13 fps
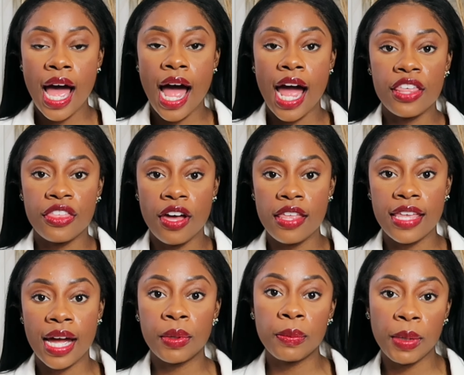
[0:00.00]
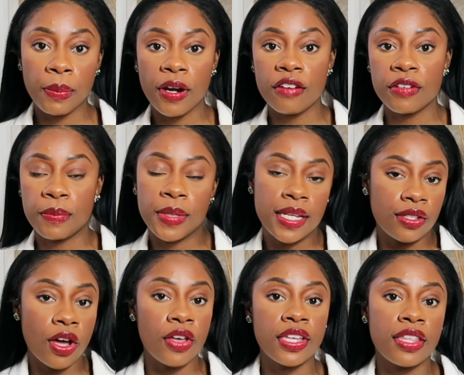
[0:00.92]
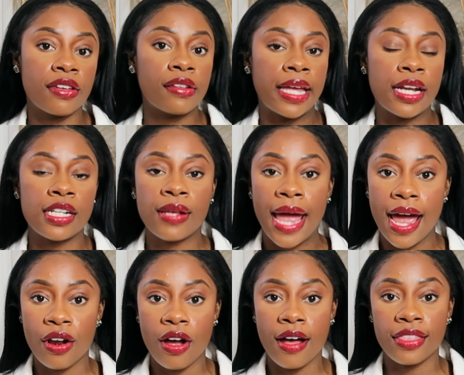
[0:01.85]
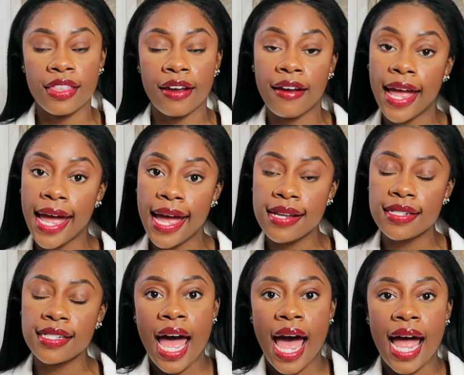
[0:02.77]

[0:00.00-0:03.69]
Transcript: I thought that would be perfect because all the other ladies had on their hats.